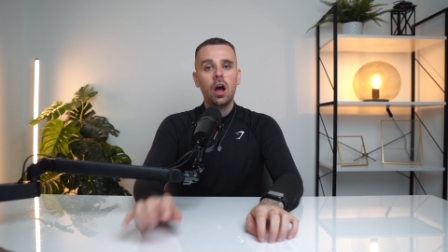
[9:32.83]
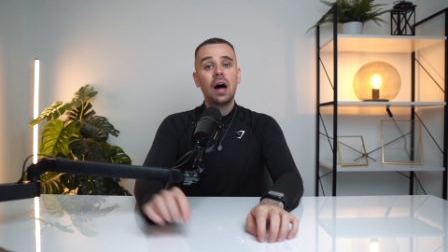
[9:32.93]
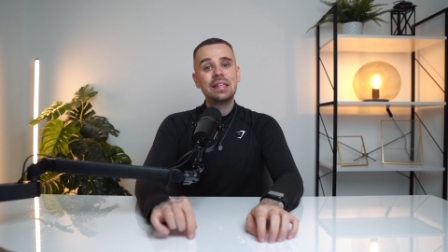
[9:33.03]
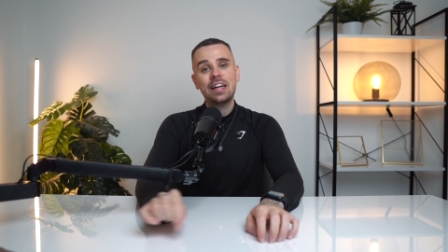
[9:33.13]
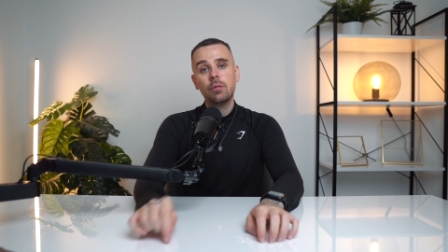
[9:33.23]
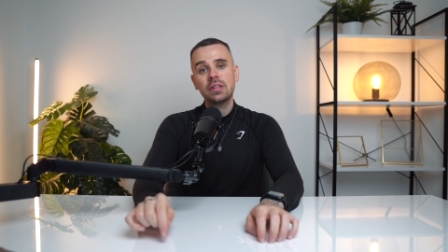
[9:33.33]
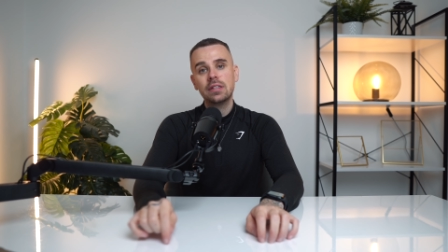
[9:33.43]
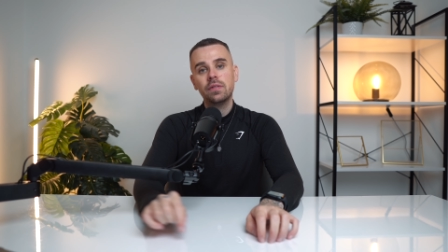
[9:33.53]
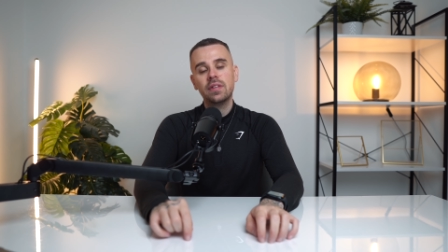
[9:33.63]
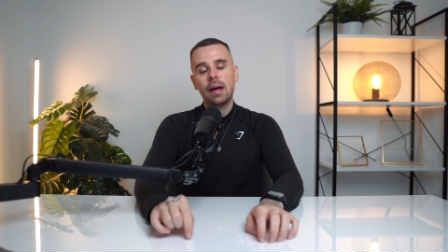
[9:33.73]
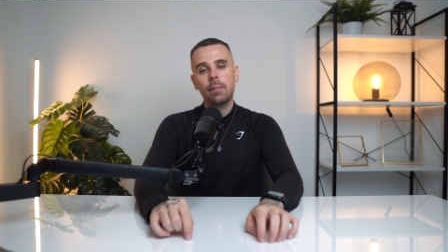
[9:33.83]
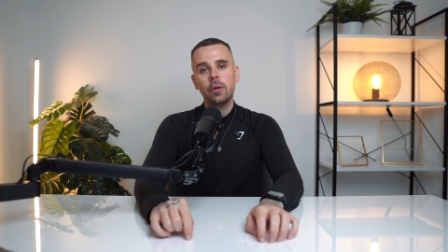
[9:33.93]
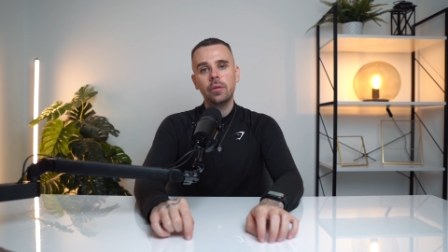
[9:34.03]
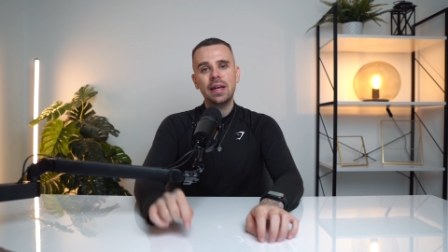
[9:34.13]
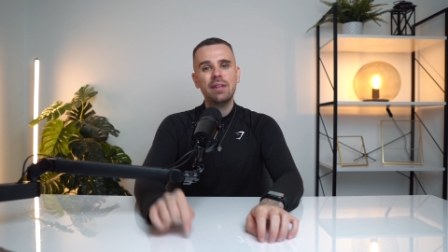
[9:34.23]
I tell myself in that
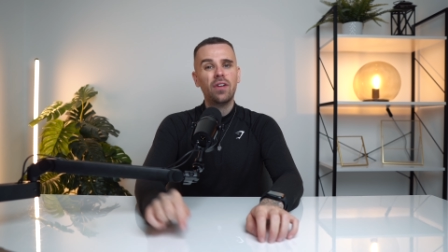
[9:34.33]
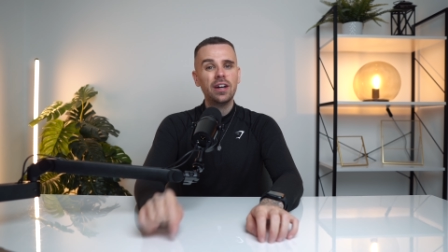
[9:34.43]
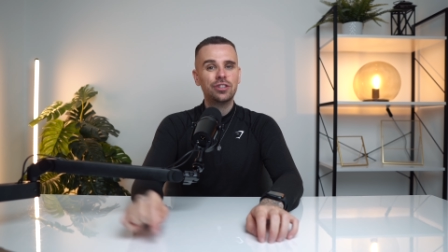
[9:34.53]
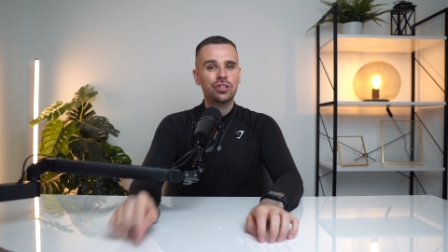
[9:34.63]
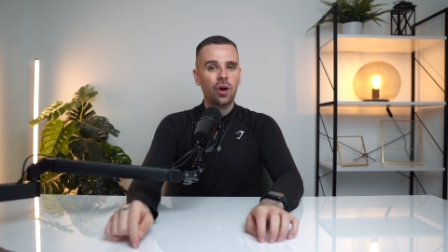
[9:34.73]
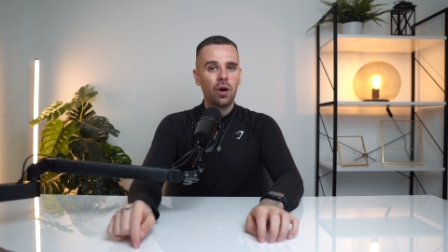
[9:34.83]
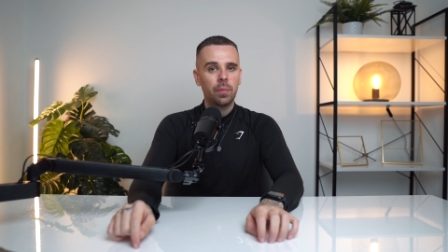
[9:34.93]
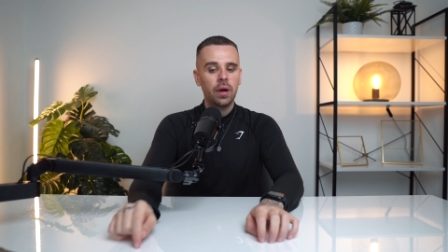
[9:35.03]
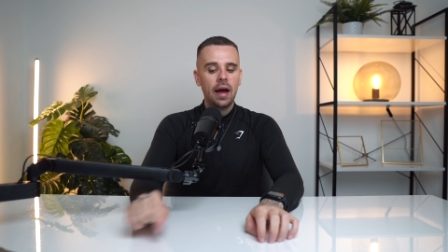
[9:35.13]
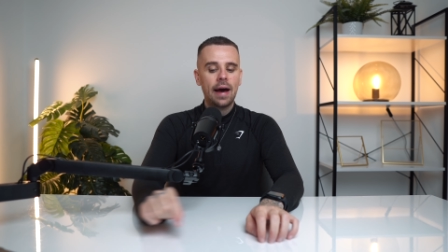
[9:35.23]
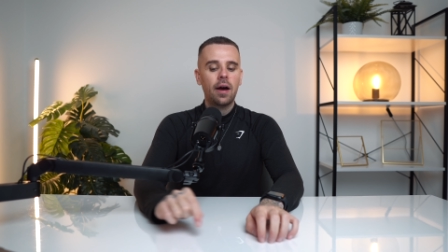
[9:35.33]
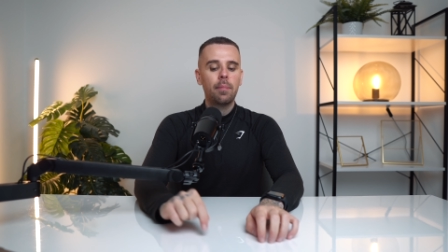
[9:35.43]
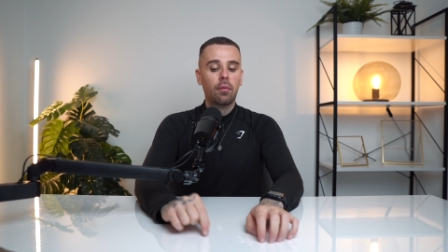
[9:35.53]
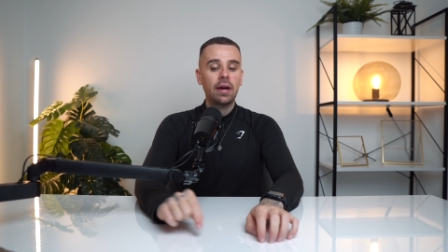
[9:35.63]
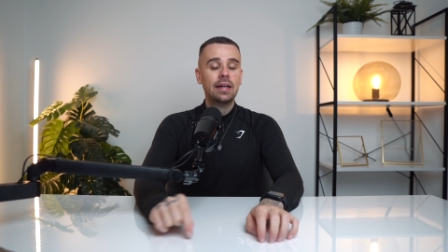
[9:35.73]
moment, if I stop and I
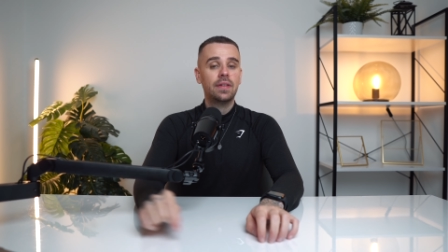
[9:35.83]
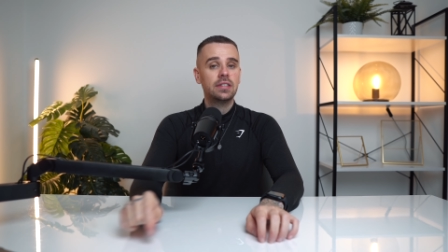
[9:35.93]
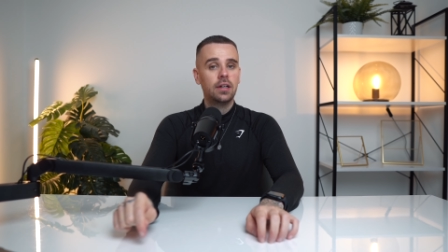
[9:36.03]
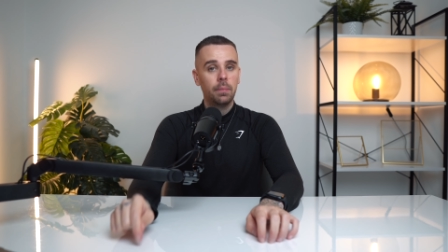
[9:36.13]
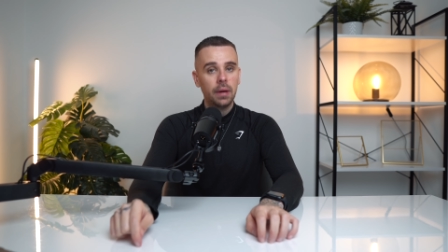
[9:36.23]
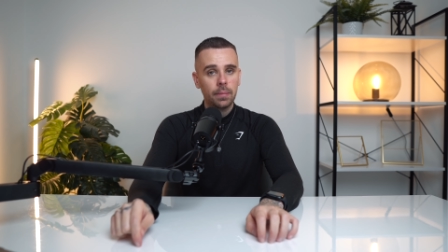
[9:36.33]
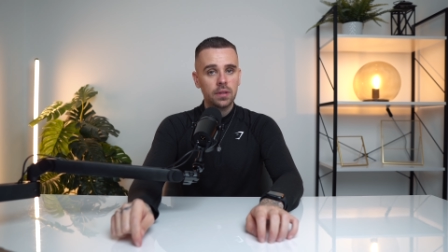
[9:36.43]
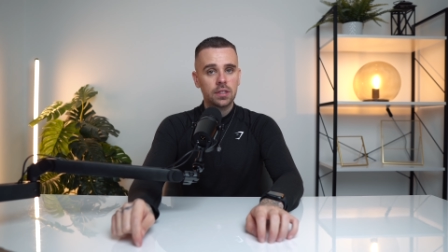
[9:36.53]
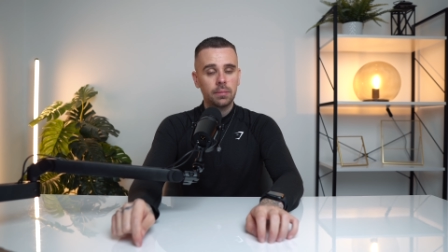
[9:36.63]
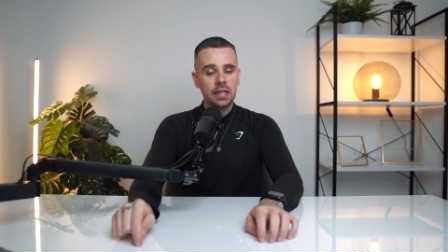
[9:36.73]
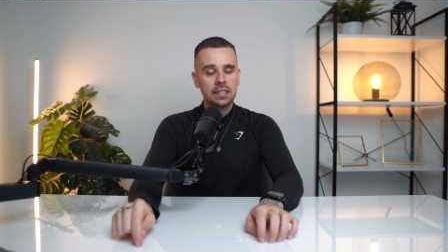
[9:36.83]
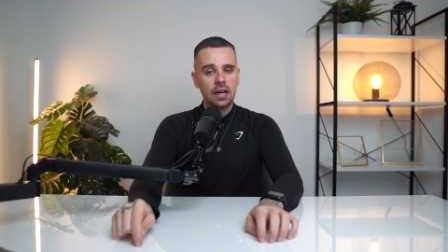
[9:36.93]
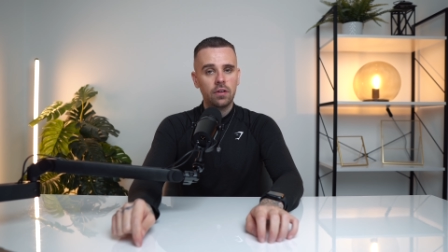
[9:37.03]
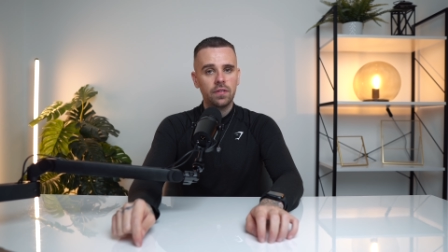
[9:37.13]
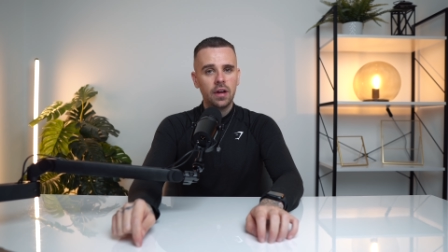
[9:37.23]
break this commitment to
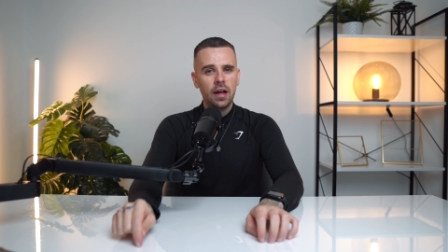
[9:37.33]
myself,